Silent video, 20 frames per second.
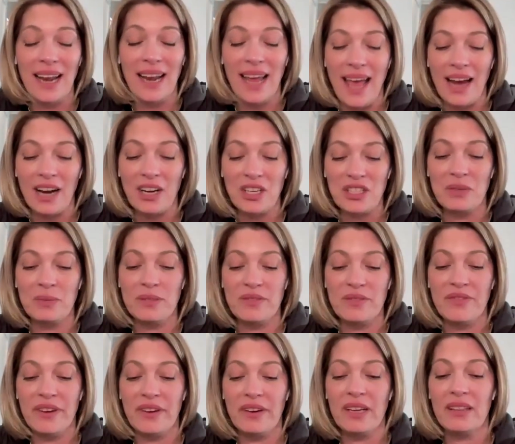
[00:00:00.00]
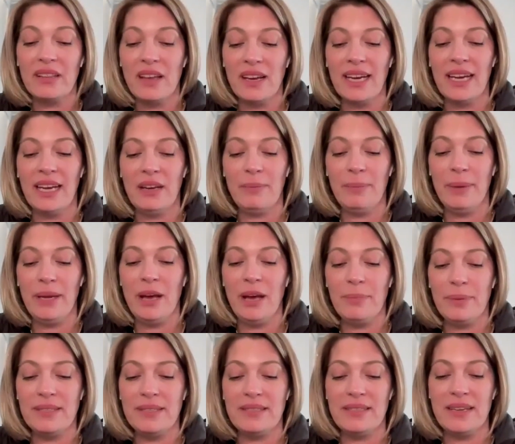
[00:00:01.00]
And I actually was very lucky to be
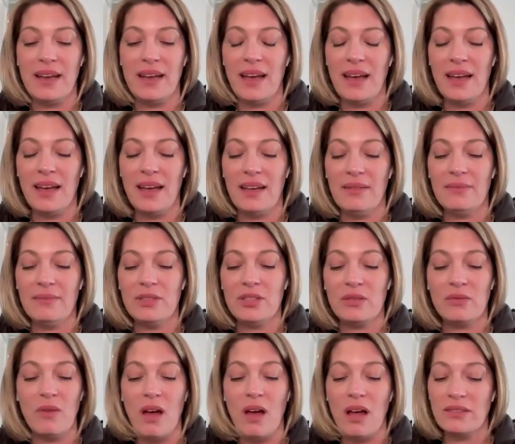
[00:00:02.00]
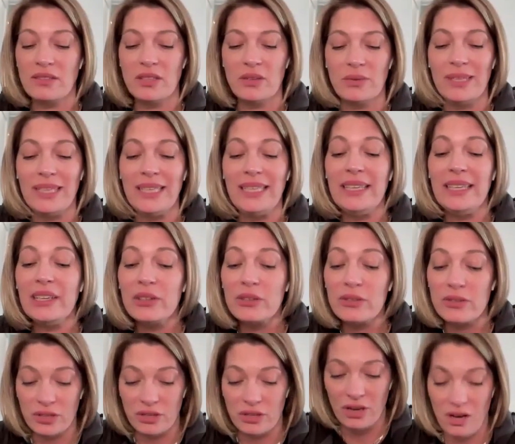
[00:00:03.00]
up in Toronto
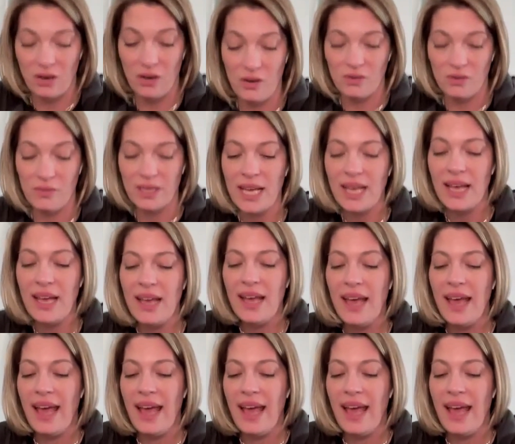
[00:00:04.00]
years ago.